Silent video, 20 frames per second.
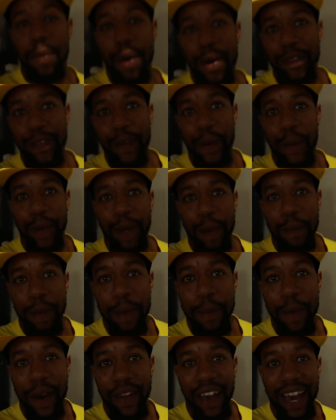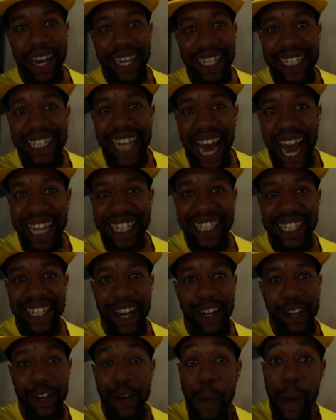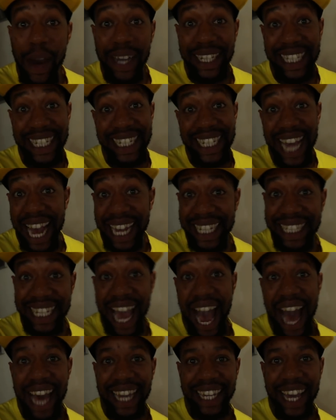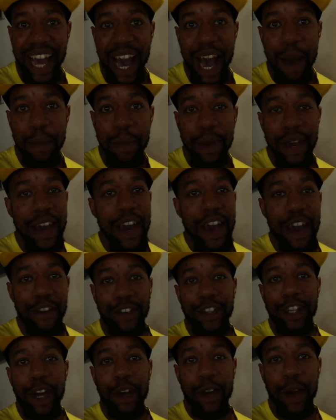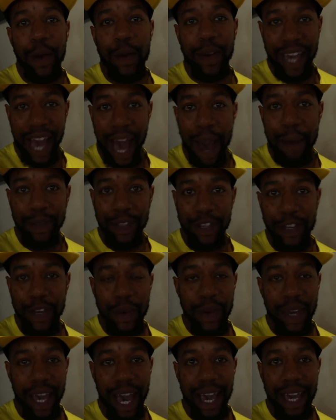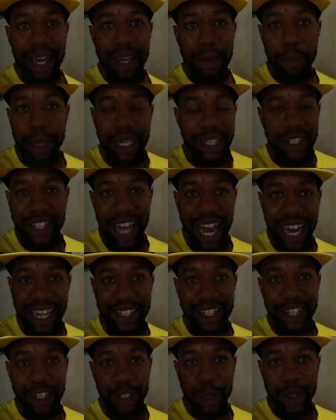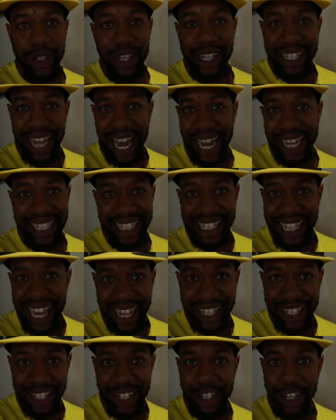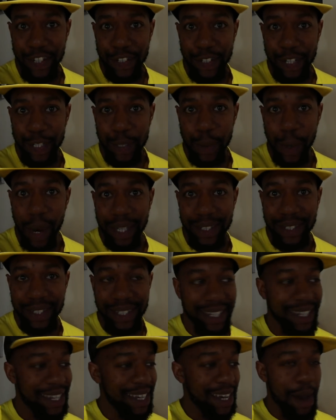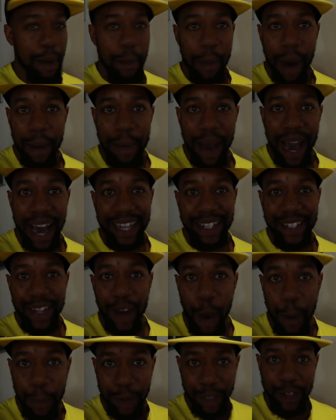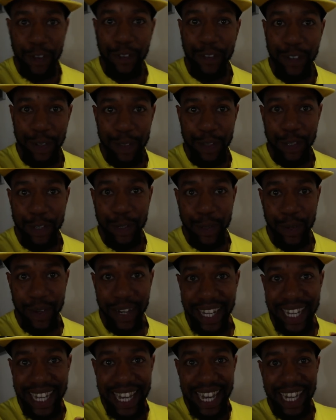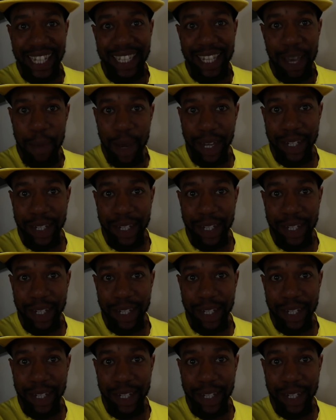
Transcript: both know what I mean by that is taxi. I don't know why I said taxi and cab. If you don't know, cab in the UK means taxi, so I said taxi, taxi essentially twice. My bad. Hope you're still following the story. Let's get